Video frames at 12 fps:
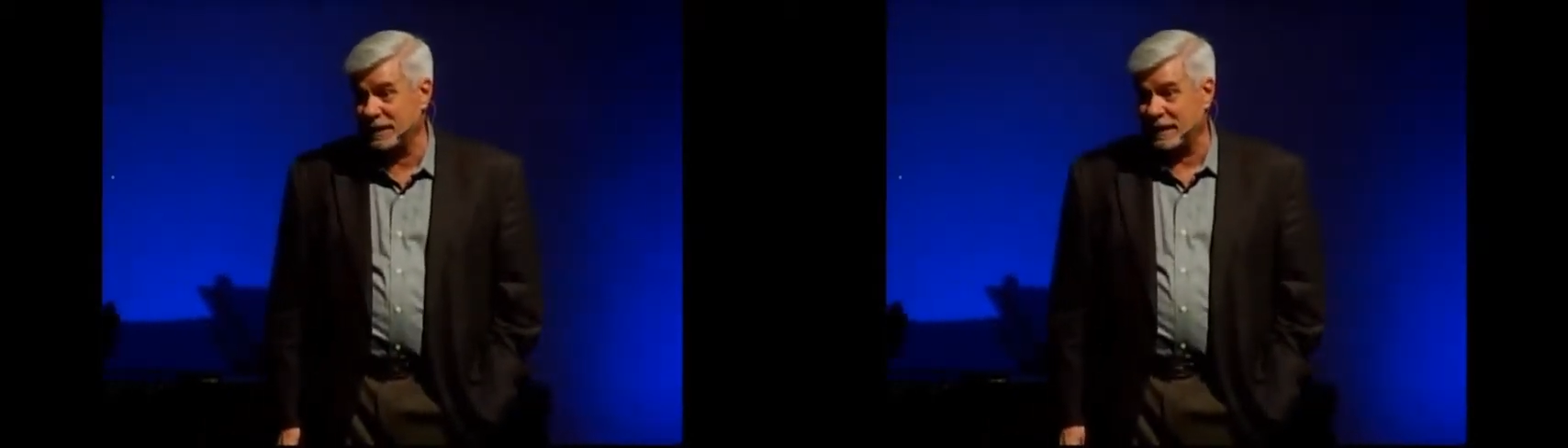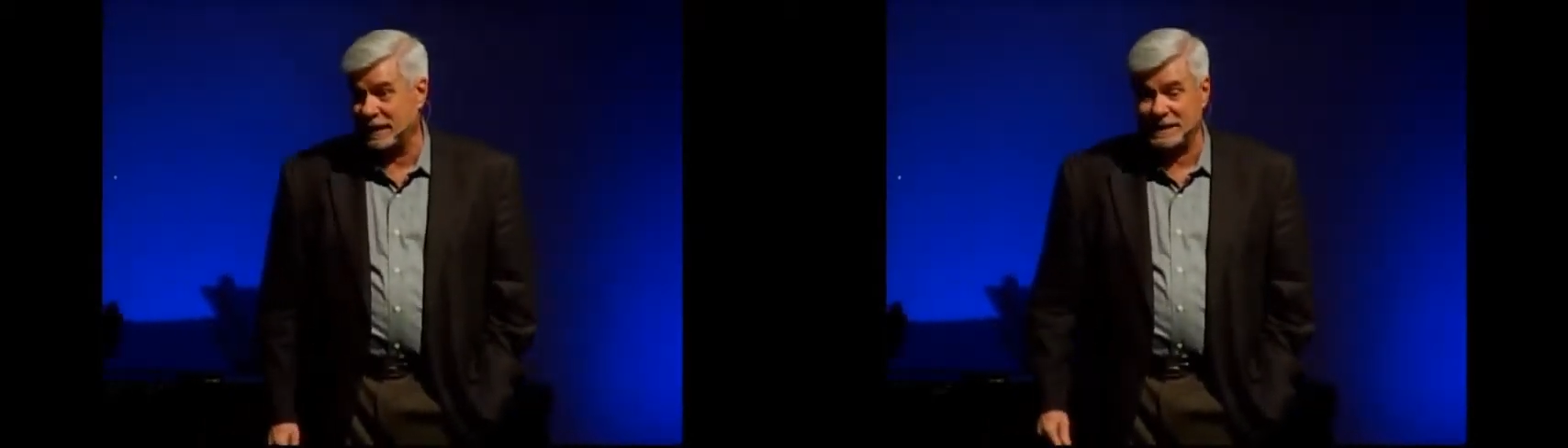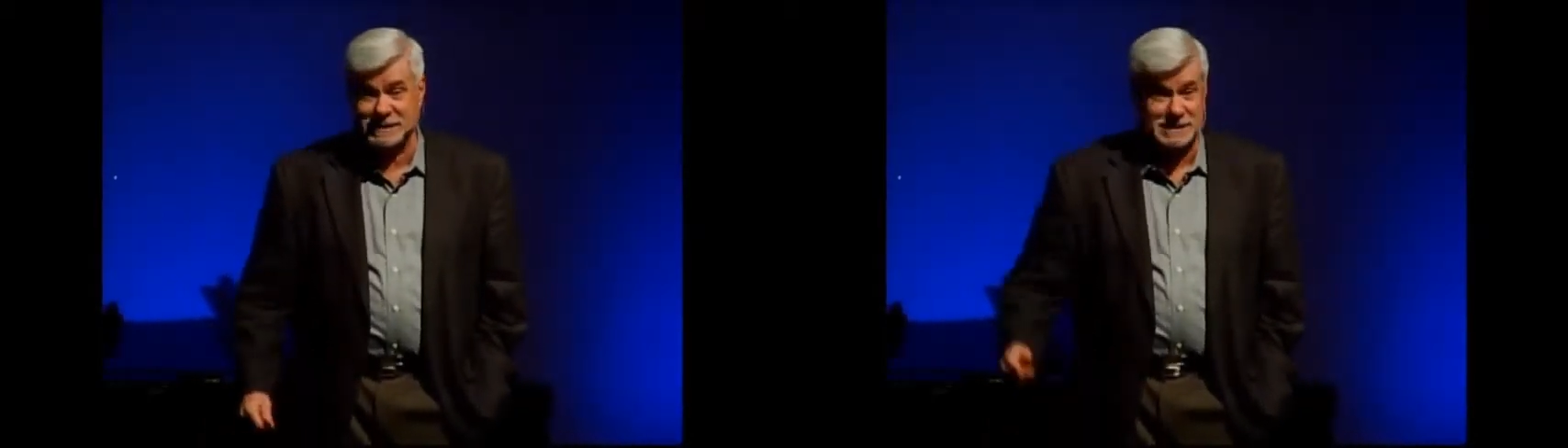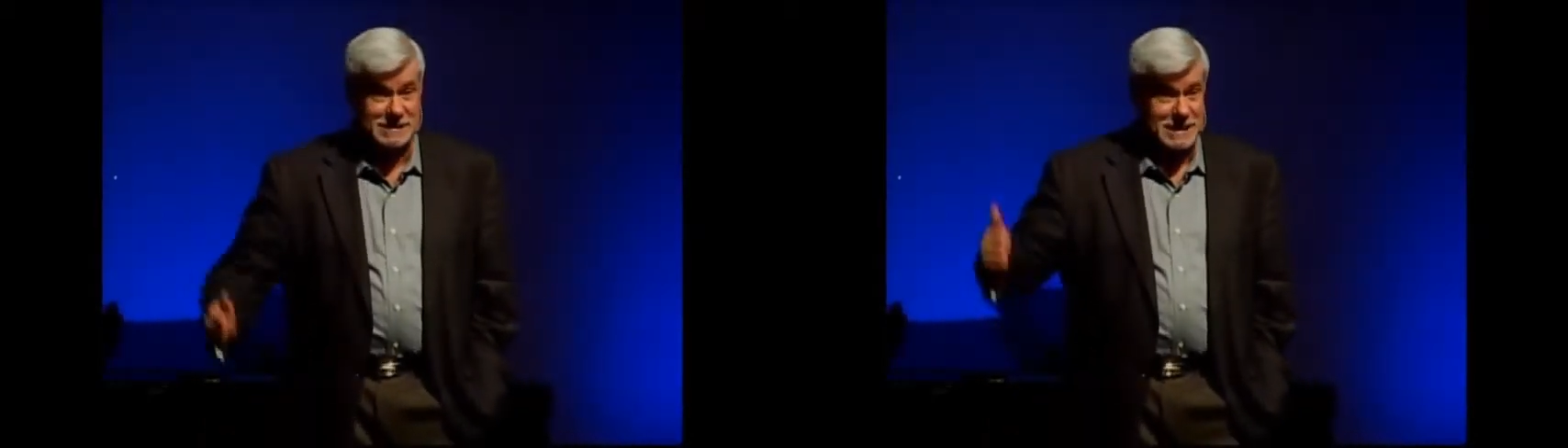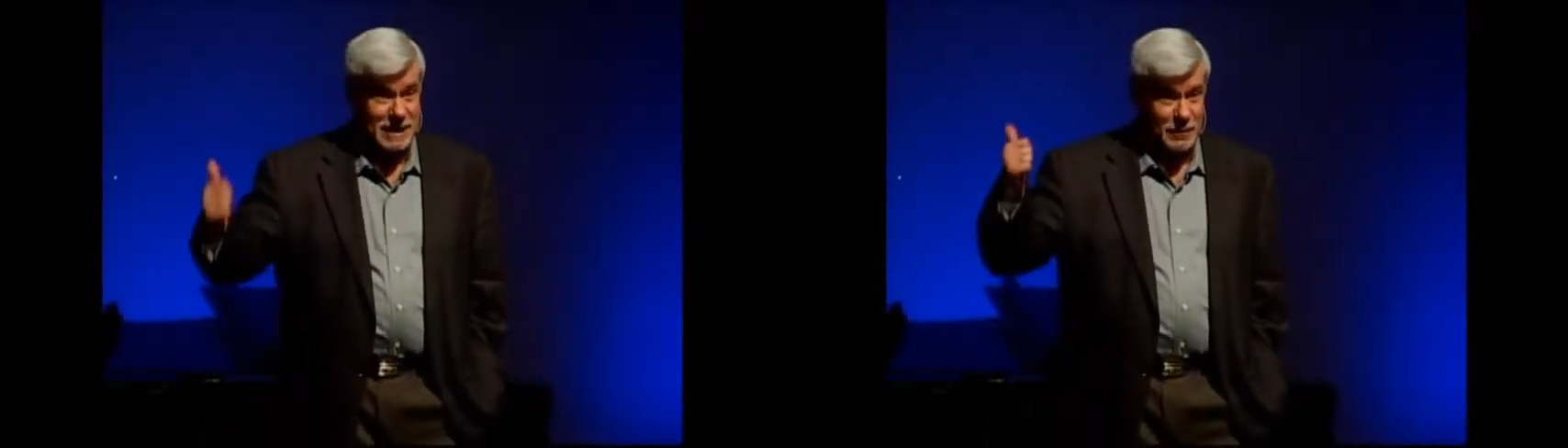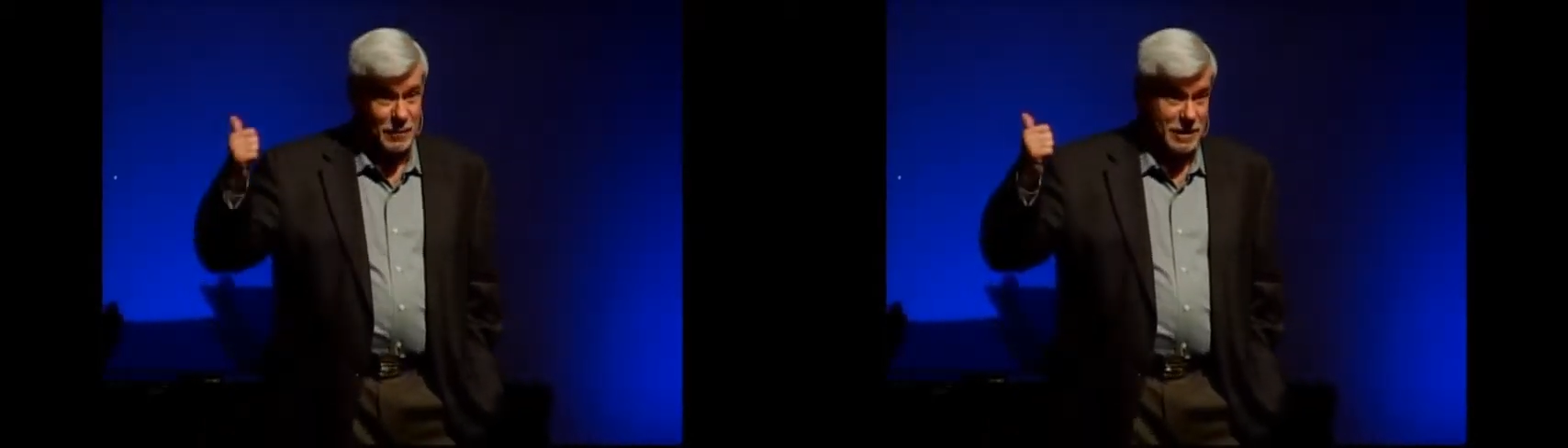and he's just
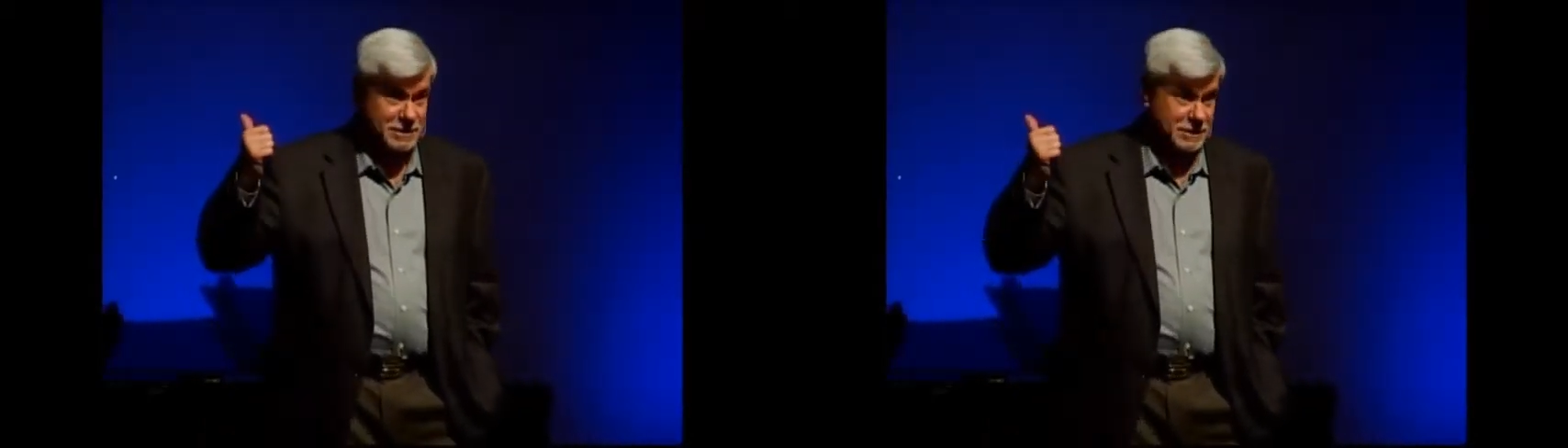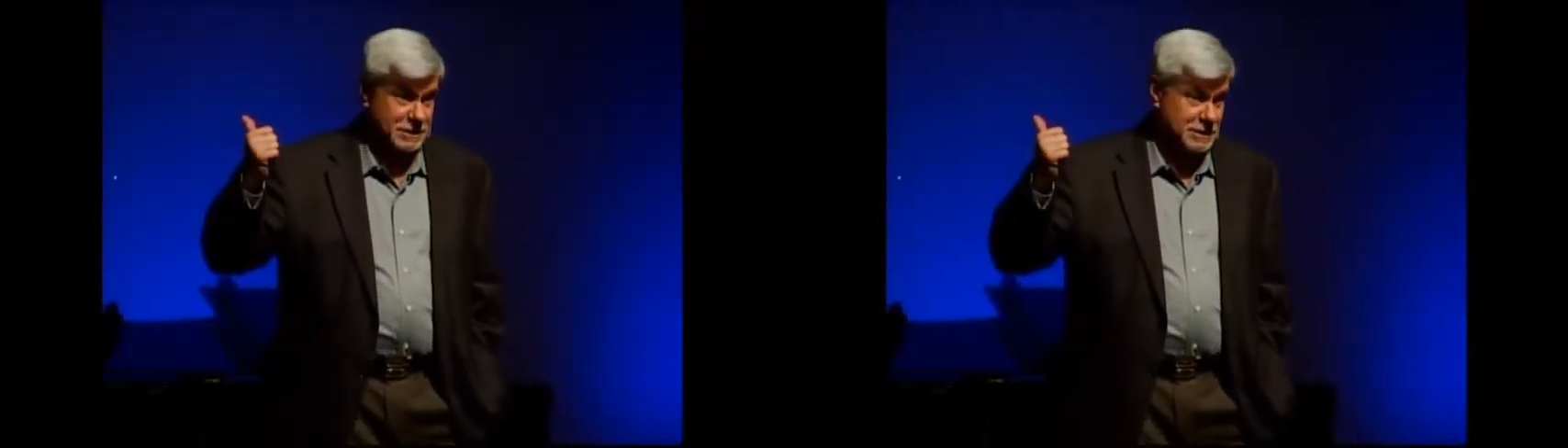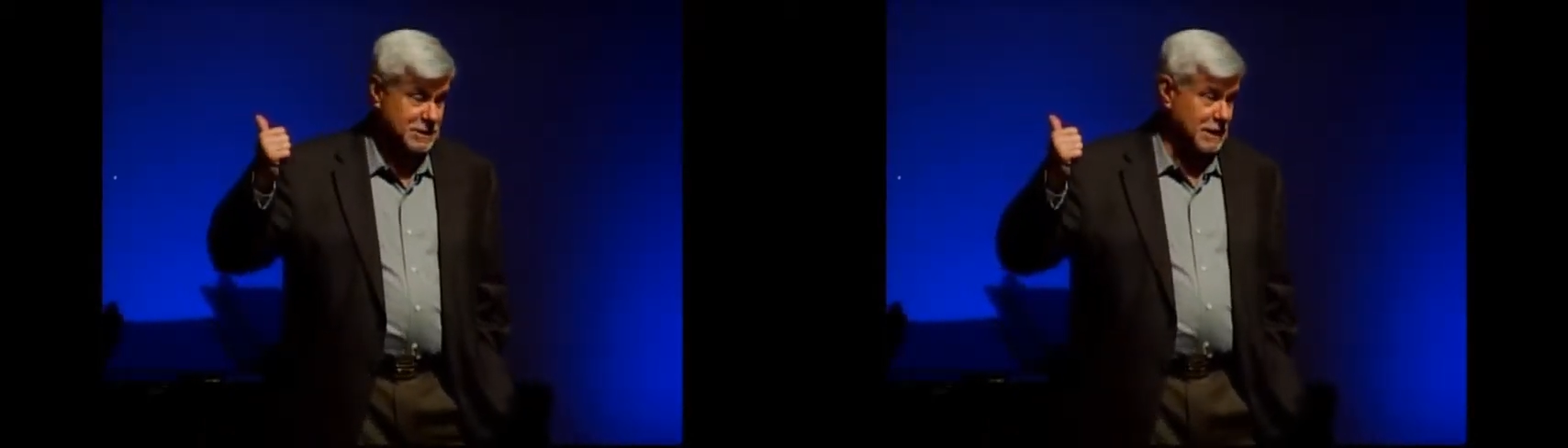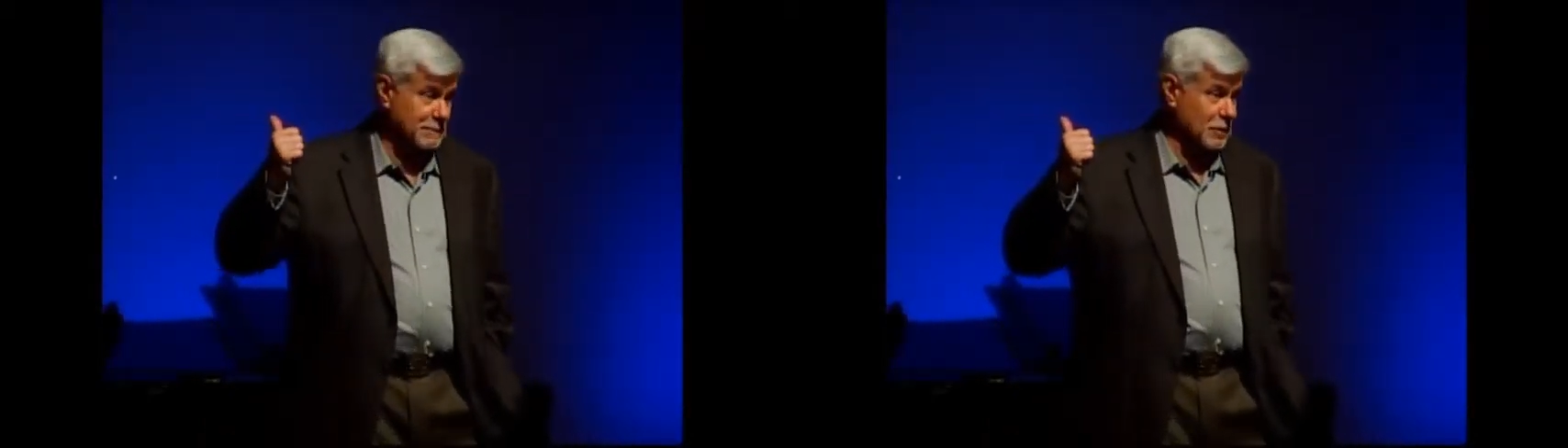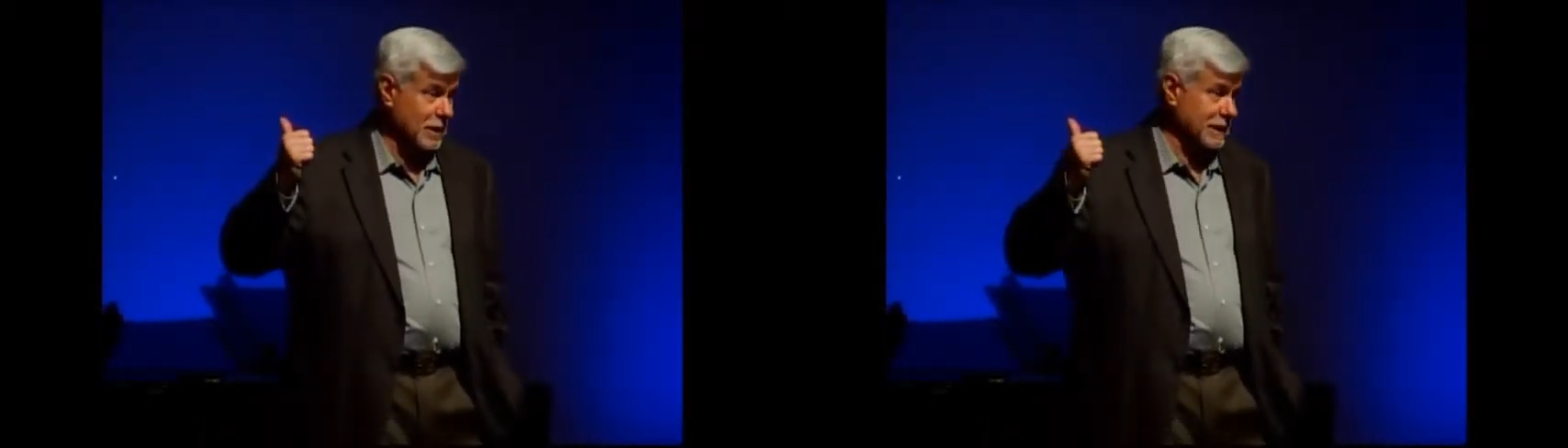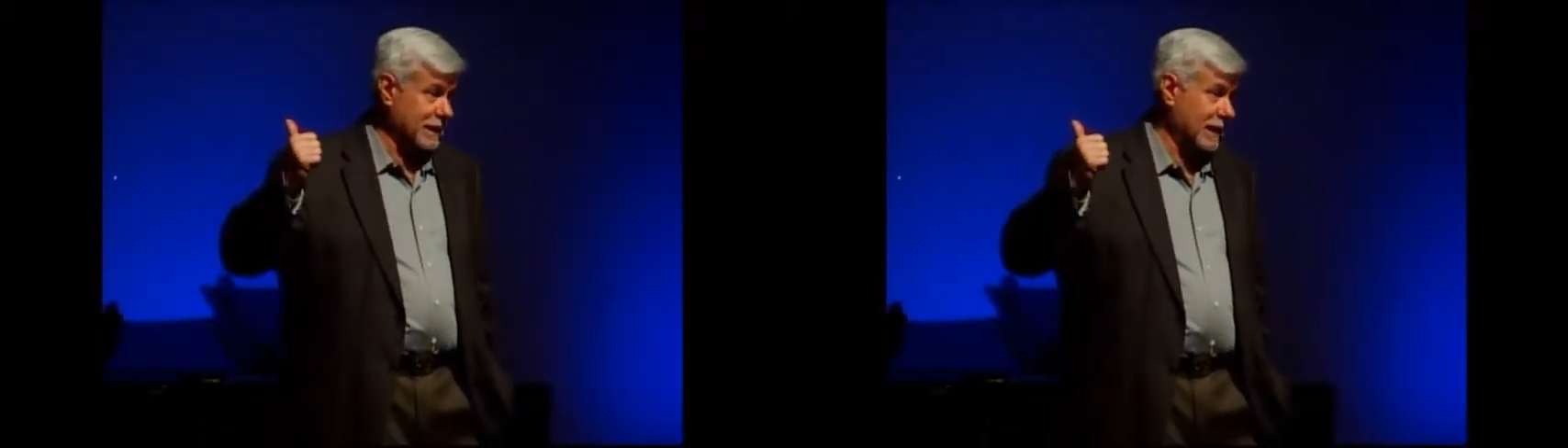out watching the sheep
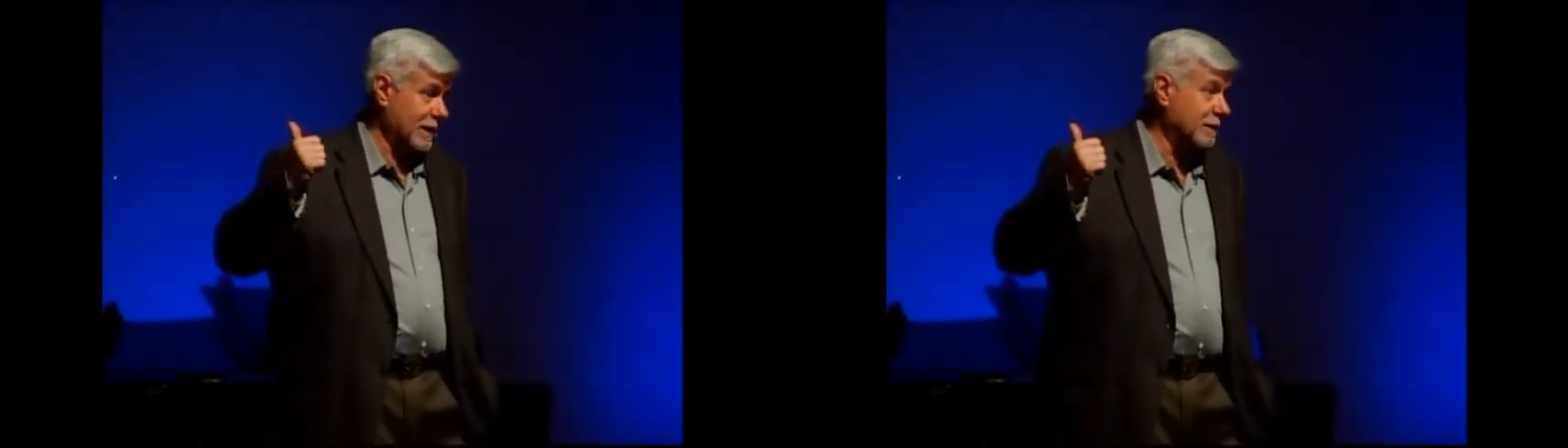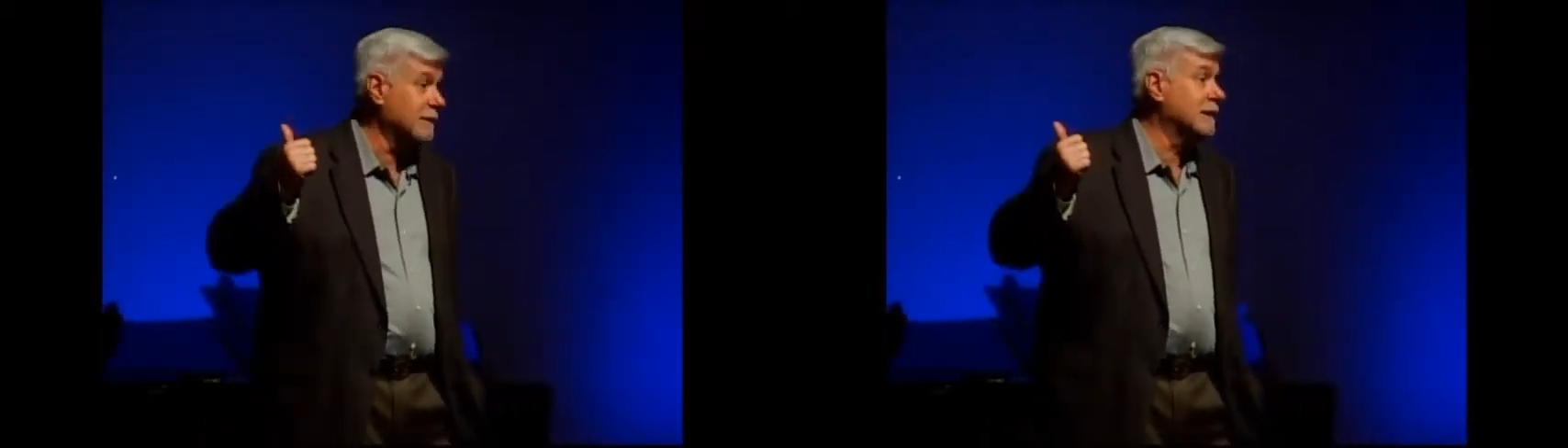right now.